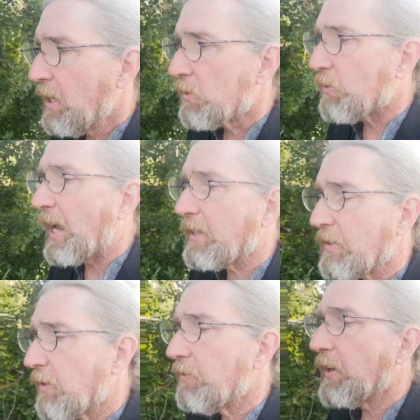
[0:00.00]

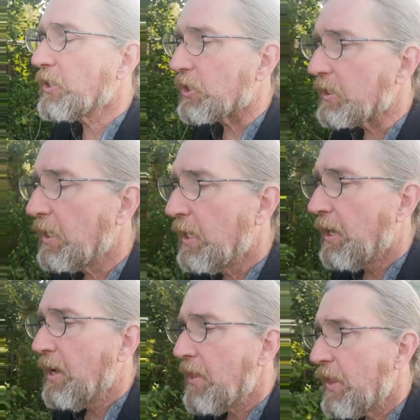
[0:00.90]
rand function,
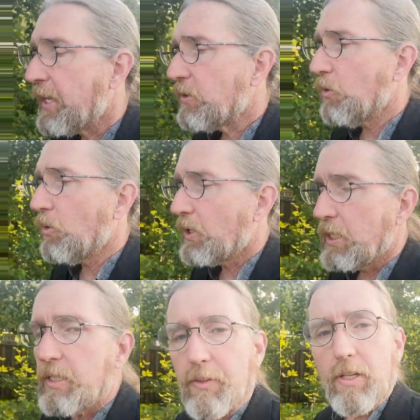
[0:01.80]
then all the
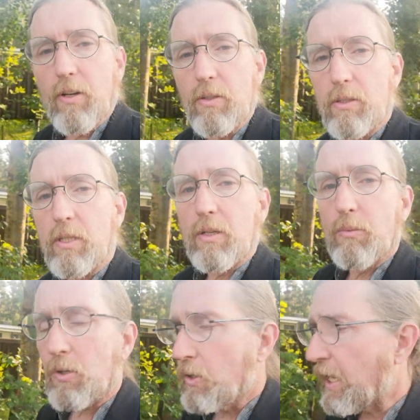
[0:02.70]
different nodes
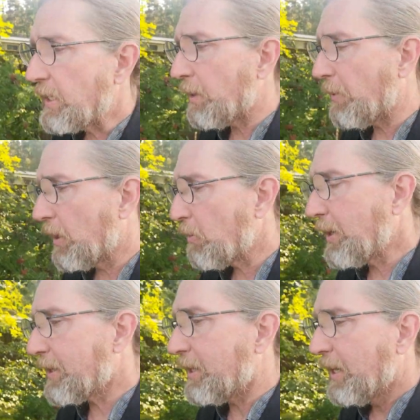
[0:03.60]
could end up
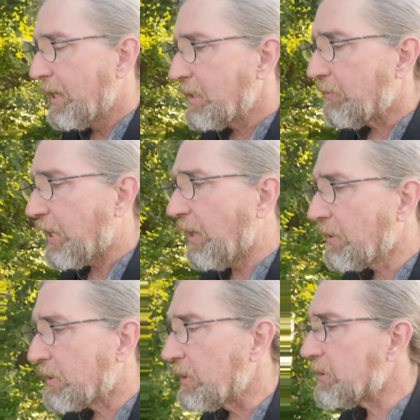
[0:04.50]
with different
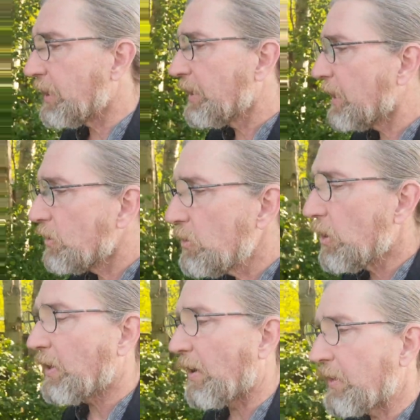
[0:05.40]
answers, and then you
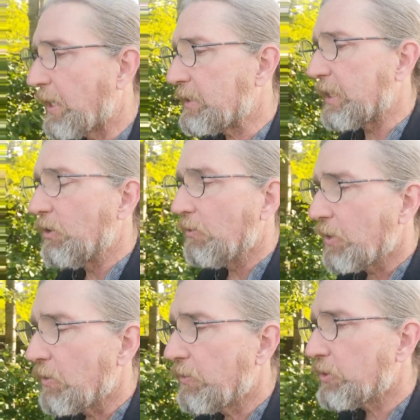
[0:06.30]
don't have that single
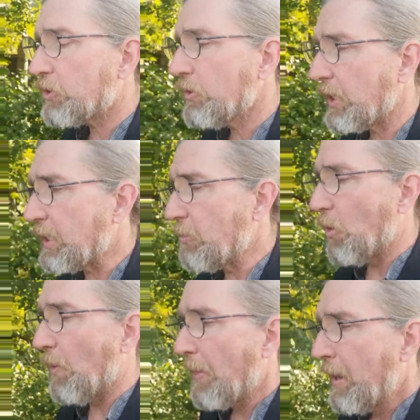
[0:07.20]
view of the truth
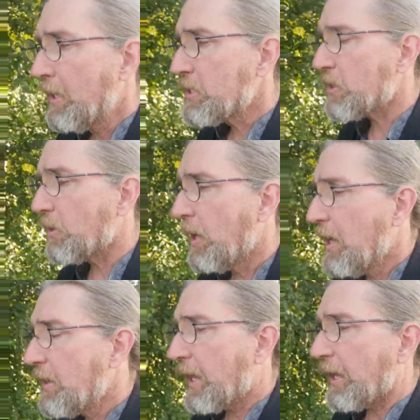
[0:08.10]
anymore. So
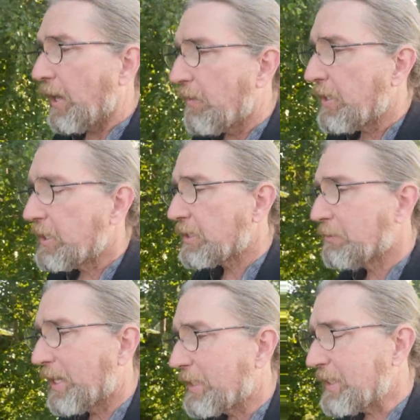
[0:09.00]
that kind of thing doesn't
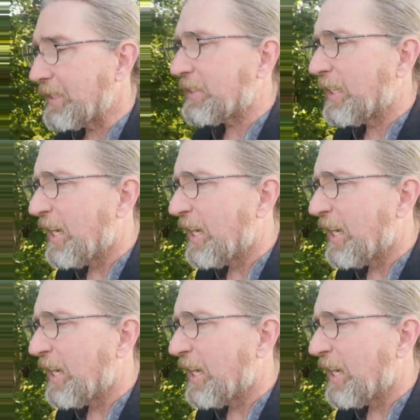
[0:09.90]
make sense.